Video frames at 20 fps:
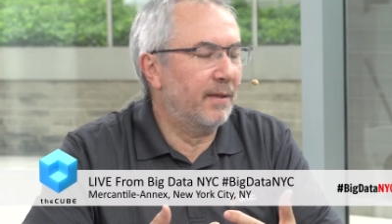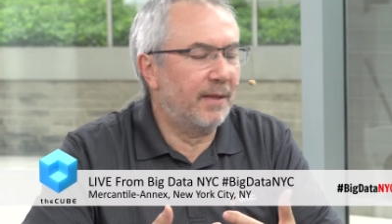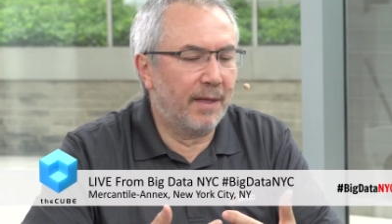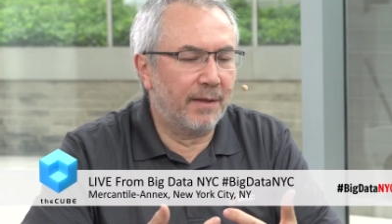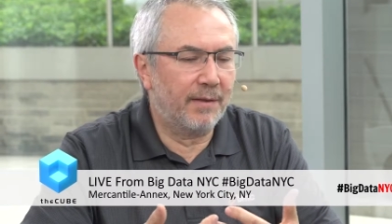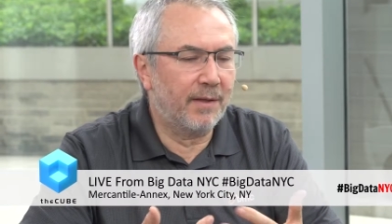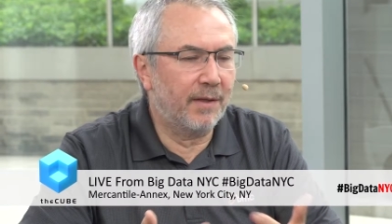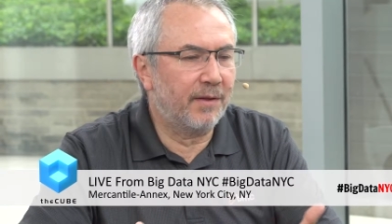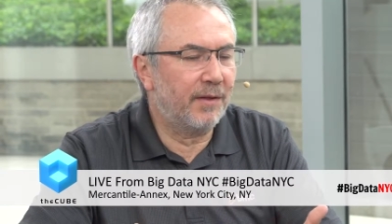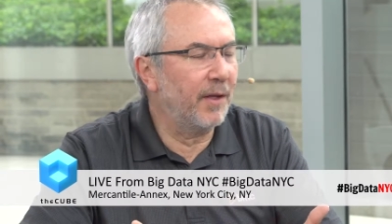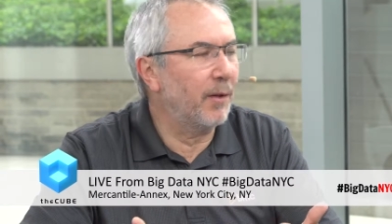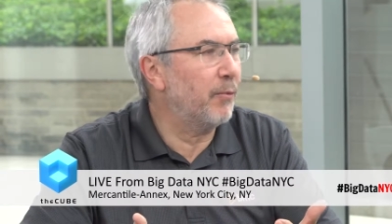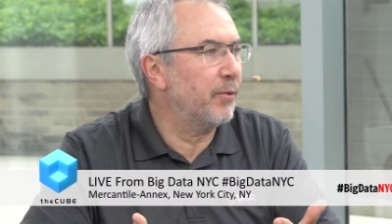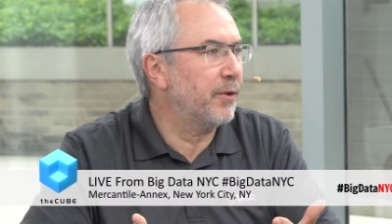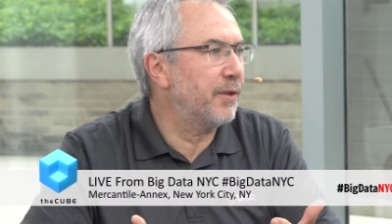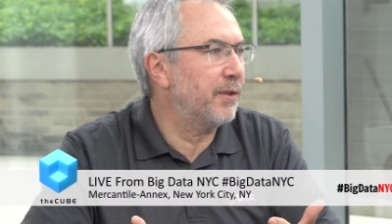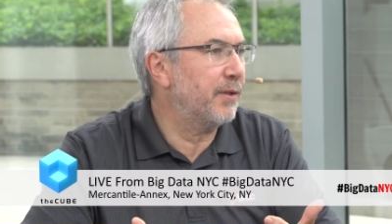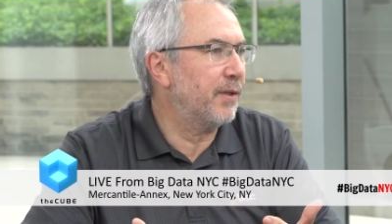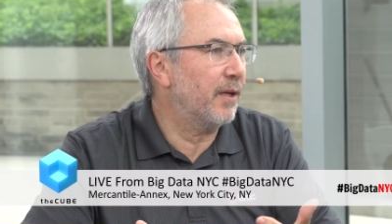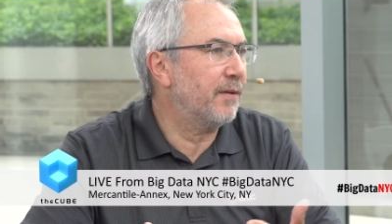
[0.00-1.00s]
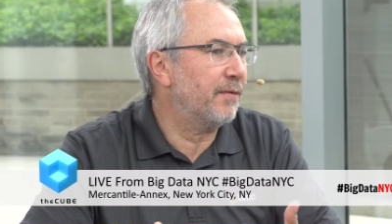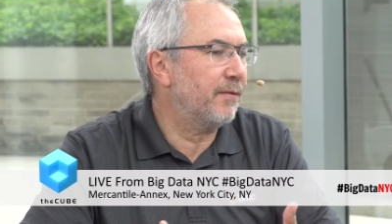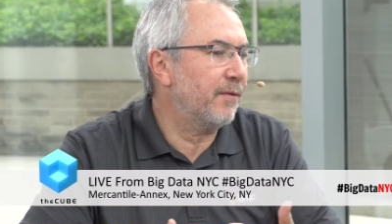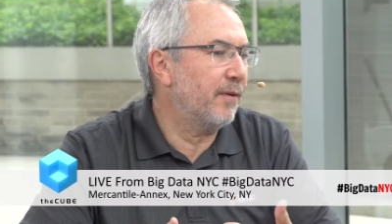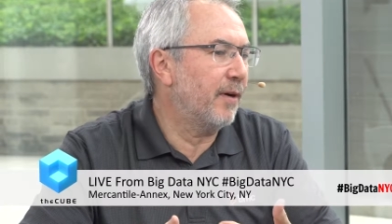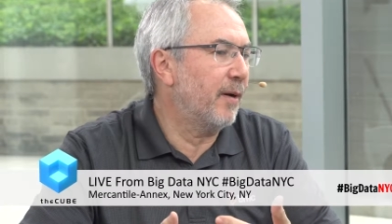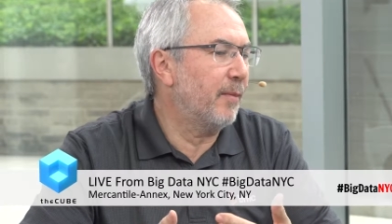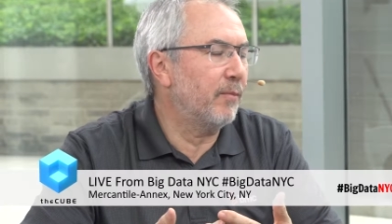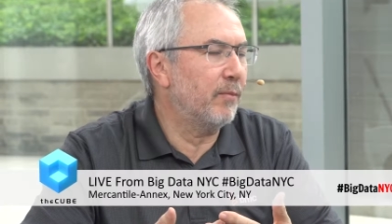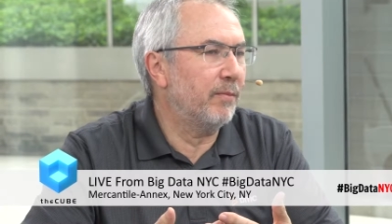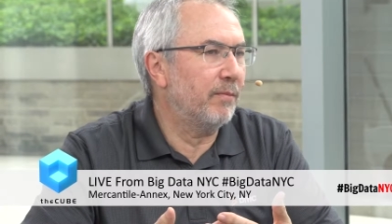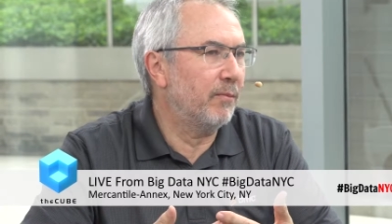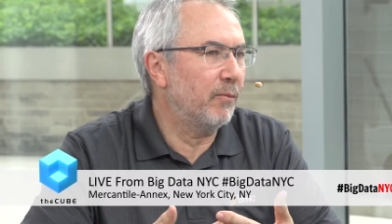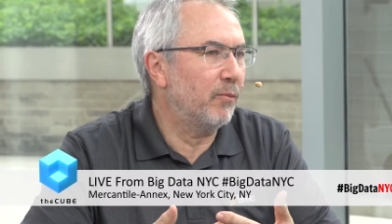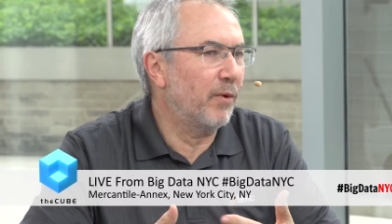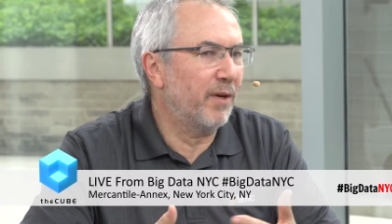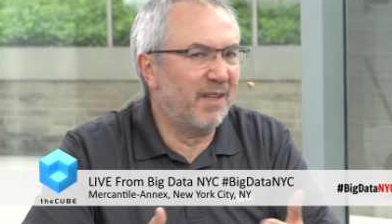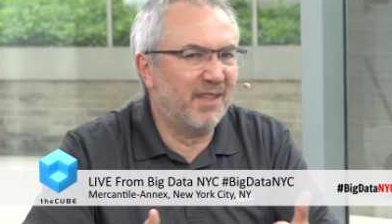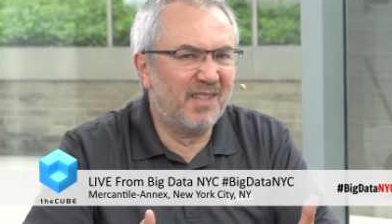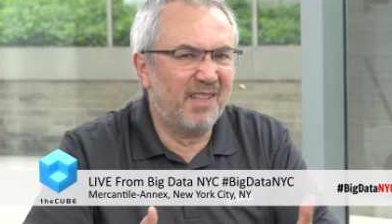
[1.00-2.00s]
that distinguishes us from
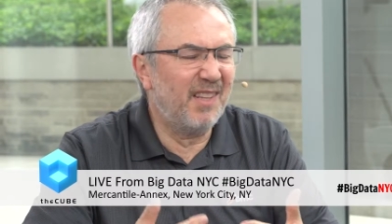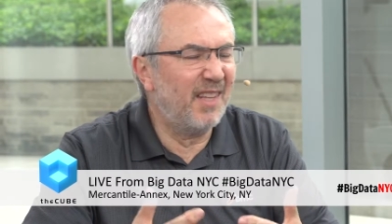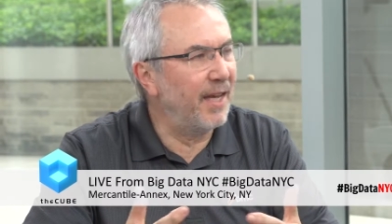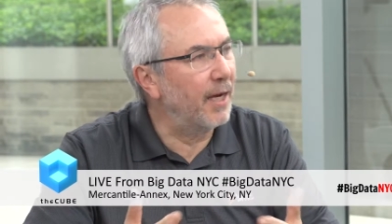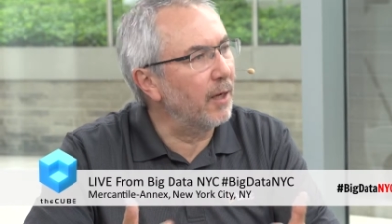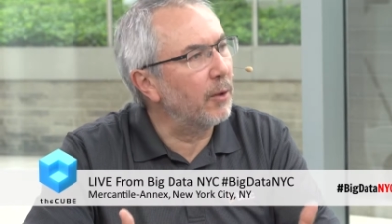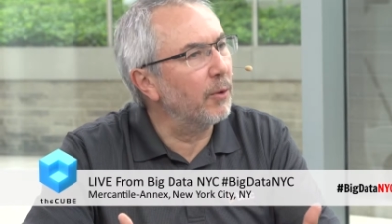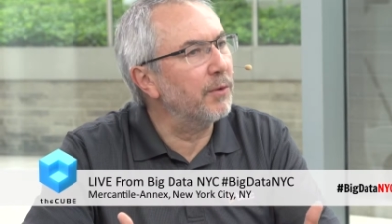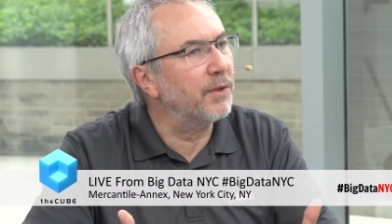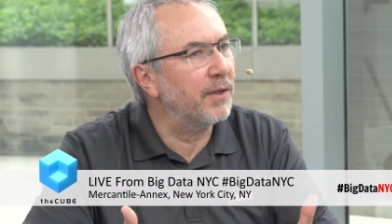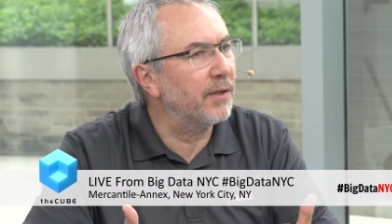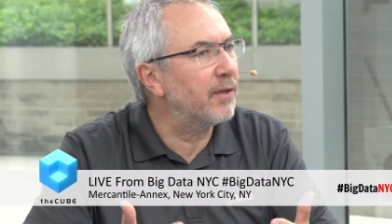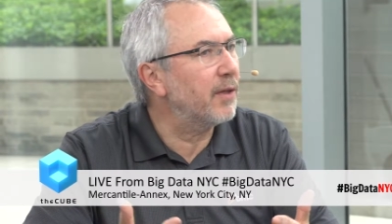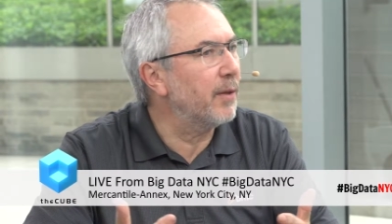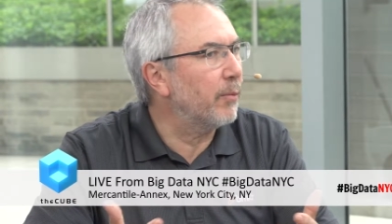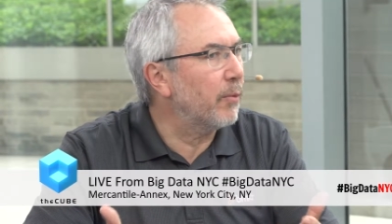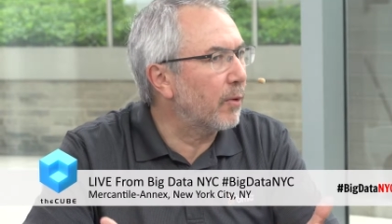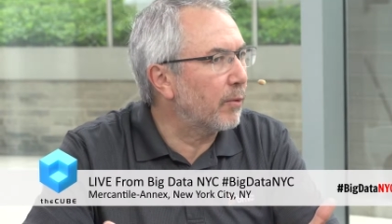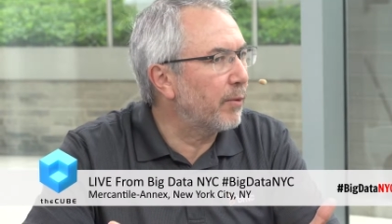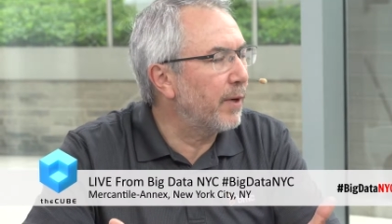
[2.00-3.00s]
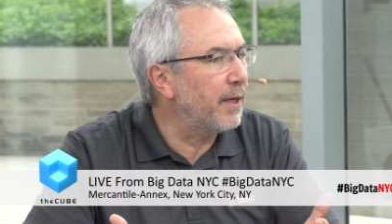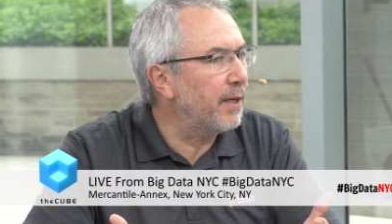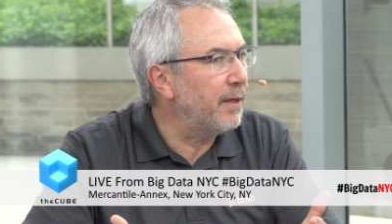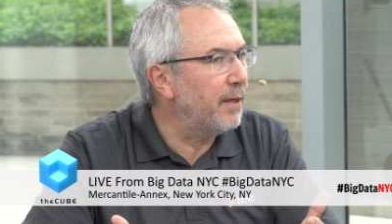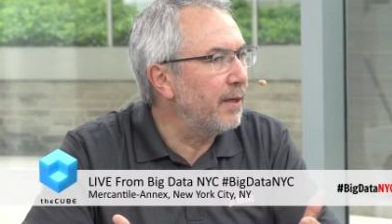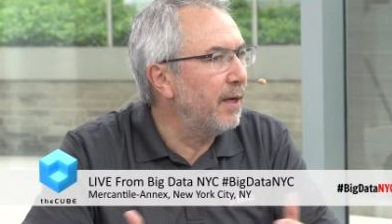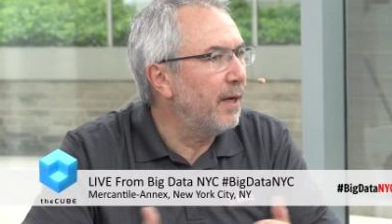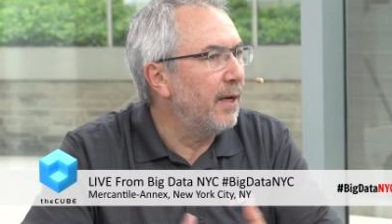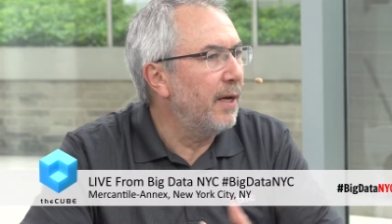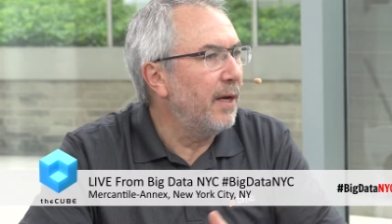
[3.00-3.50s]
what is in the ecosystem already